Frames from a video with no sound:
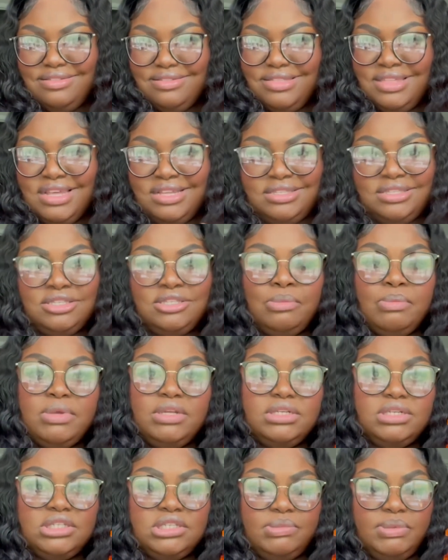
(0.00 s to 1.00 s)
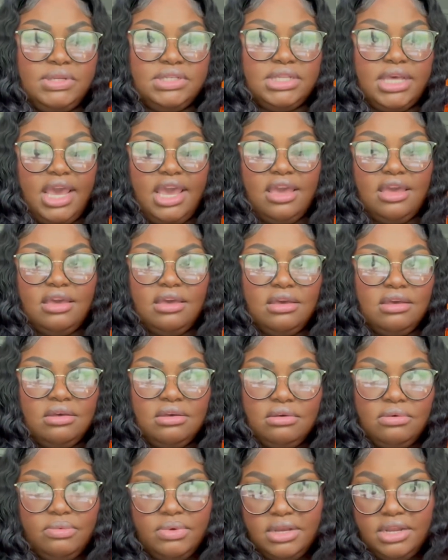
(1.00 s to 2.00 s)
This to me just smells like
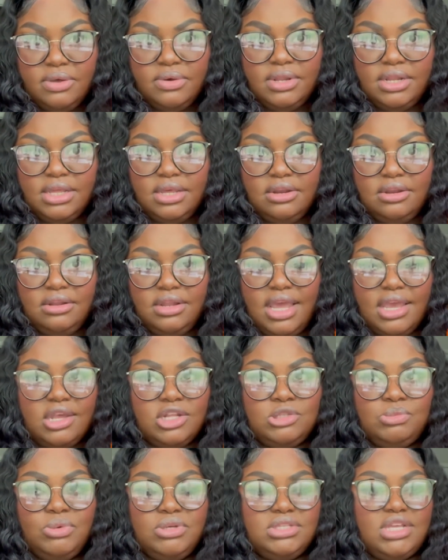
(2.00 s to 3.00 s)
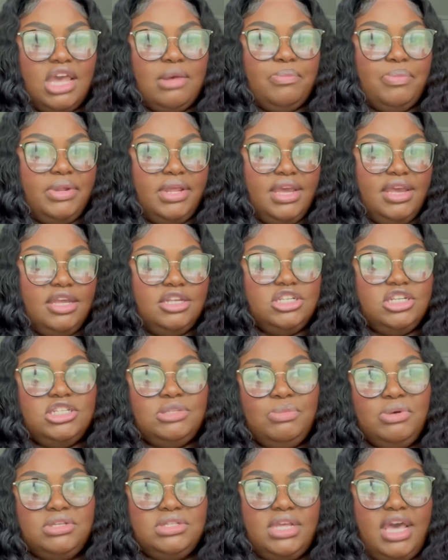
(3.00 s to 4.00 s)
window cleaner. Like, it smells like Pledge. It
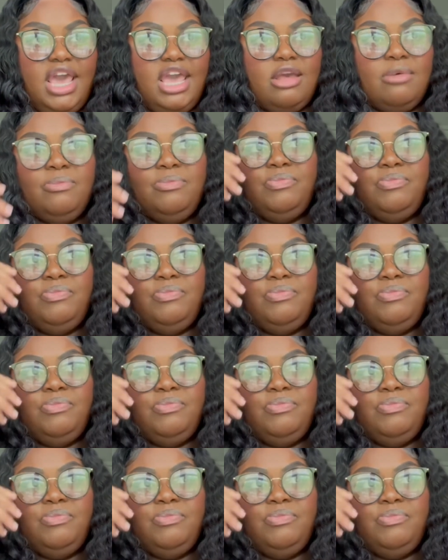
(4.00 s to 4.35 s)
smells like,